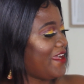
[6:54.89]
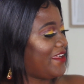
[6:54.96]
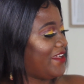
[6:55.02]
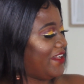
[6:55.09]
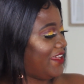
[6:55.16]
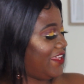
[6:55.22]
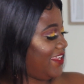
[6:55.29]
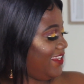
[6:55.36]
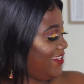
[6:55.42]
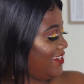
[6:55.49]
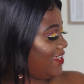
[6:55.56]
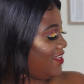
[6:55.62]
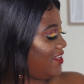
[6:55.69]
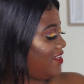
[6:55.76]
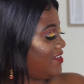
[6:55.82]

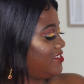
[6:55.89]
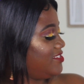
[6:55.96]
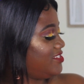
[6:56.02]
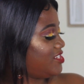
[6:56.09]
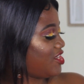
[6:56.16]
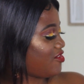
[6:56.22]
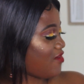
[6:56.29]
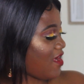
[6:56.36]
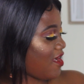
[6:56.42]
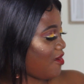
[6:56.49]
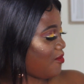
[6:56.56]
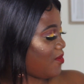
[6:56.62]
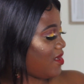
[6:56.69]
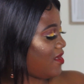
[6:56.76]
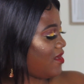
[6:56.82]
Kahina,
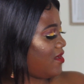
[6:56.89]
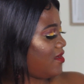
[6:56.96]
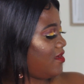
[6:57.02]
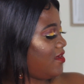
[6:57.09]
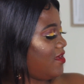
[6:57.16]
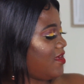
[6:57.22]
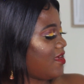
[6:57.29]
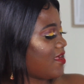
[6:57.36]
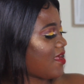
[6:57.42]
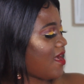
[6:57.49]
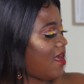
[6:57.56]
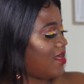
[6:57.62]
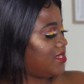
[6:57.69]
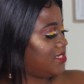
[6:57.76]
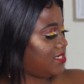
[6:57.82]
Jarawa,
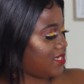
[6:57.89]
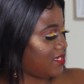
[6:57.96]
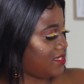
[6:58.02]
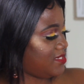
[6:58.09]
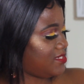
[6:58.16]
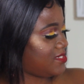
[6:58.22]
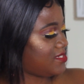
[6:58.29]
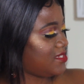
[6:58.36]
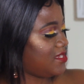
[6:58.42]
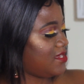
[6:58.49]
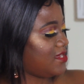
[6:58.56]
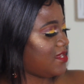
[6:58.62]
Candace.